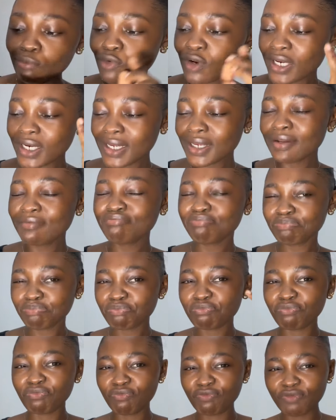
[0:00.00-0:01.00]
really
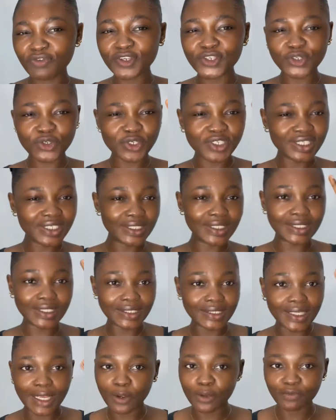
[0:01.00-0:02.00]
visioning
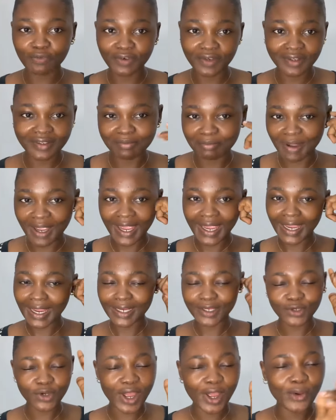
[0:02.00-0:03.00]
this outfit in my
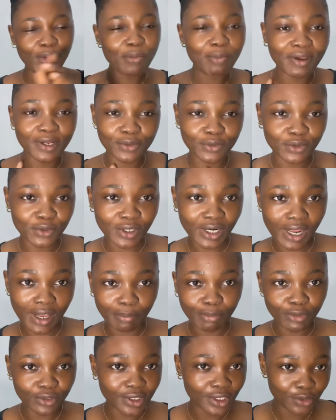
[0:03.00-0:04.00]
head. I hope I don't look like
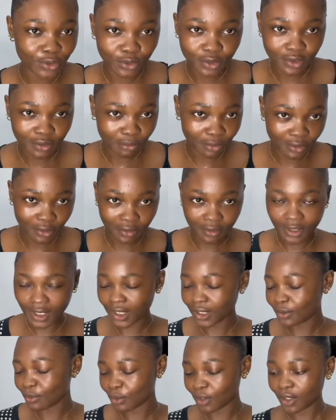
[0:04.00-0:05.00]
potato tomorrow.
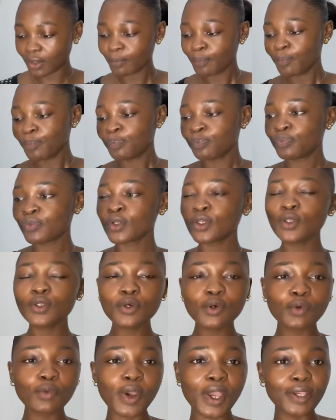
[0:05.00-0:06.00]
Anyway, you
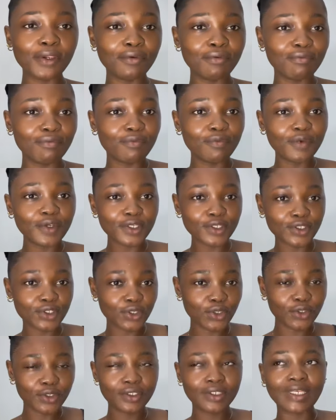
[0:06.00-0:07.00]
know when you
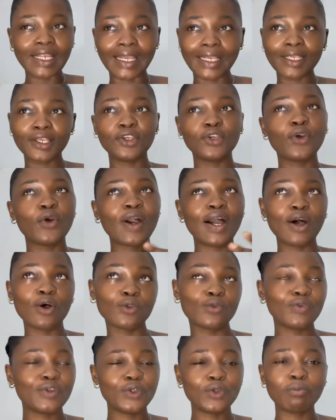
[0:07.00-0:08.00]
vision like your
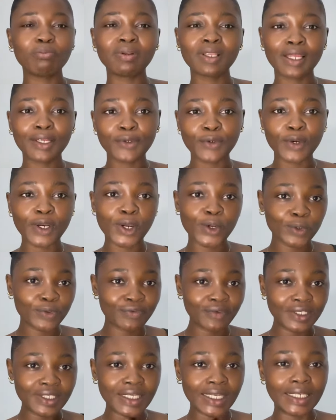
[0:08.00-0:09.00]
outfit, you plan your
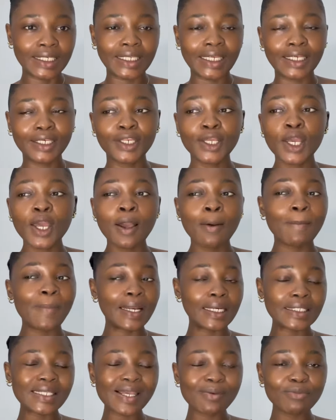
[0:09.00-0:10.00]
outfit, and then by
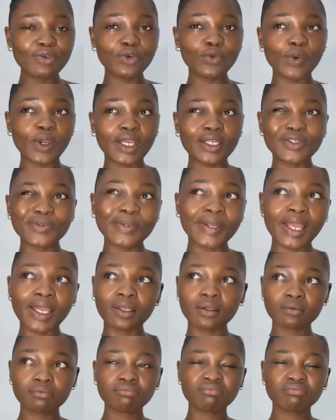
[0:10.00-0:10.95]
the time you wear it, you're like,